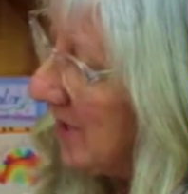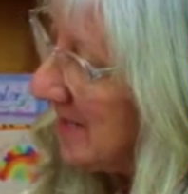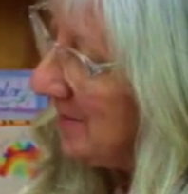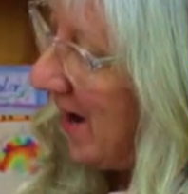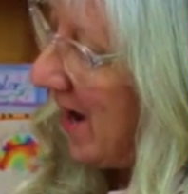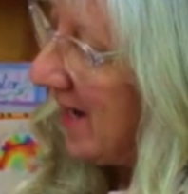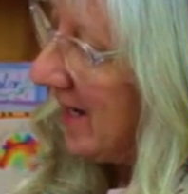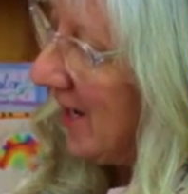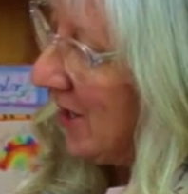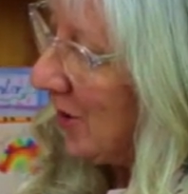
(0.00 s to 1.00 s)
is by
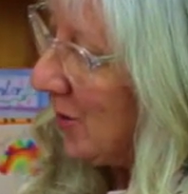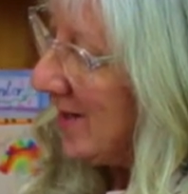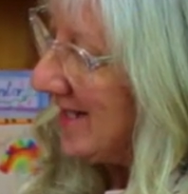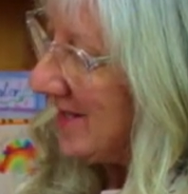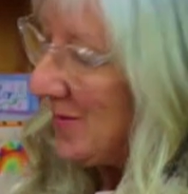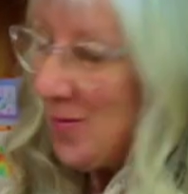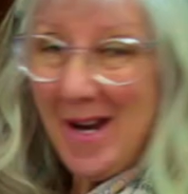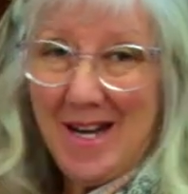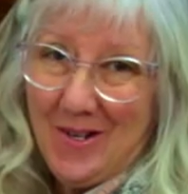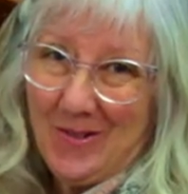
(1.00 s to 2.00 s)
Chris
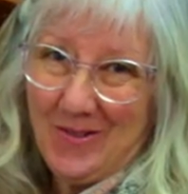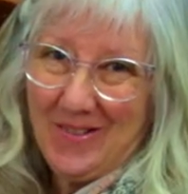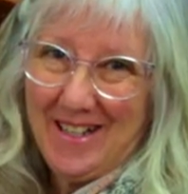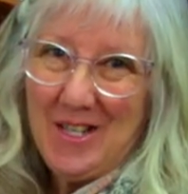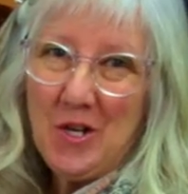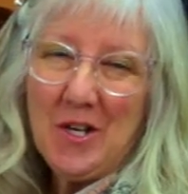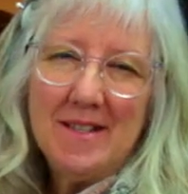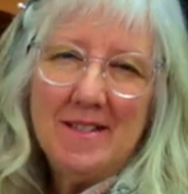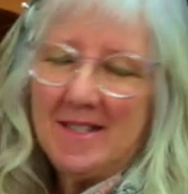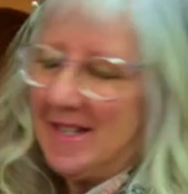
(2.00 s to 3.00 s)
Riddell. You
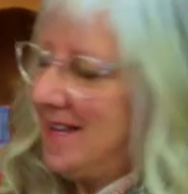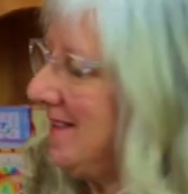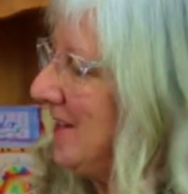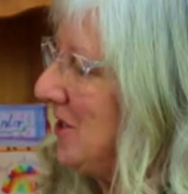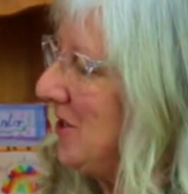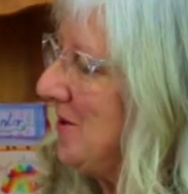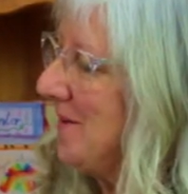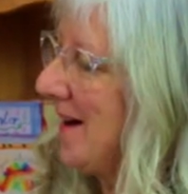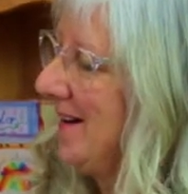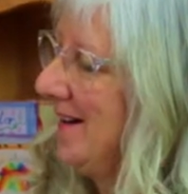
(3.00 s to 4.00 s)
can see the
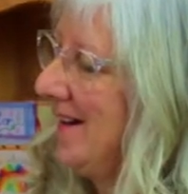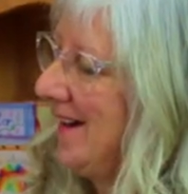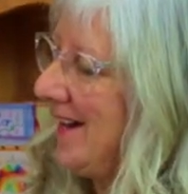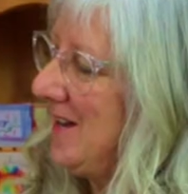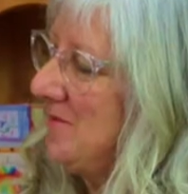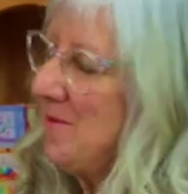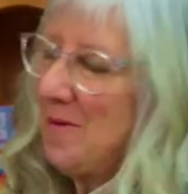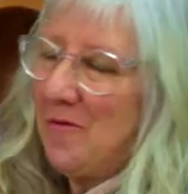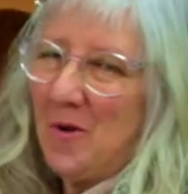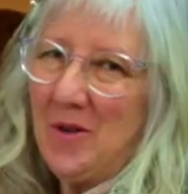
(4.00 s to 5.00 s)
humour even
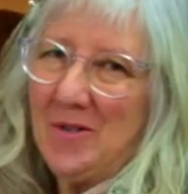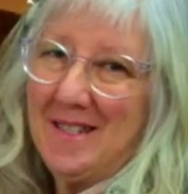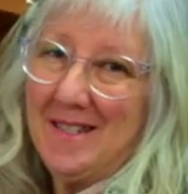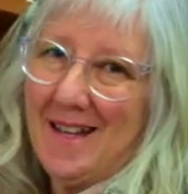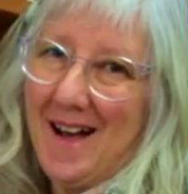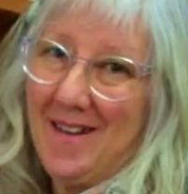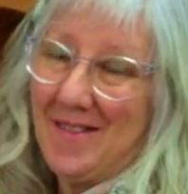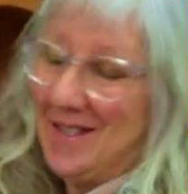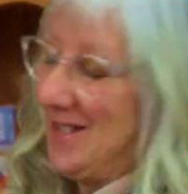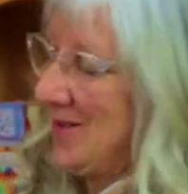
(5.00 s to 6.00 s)
before you start
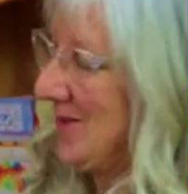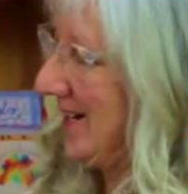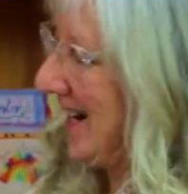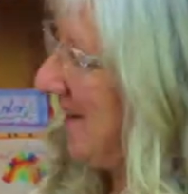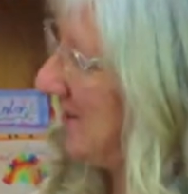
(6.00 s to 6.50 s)
the story. Have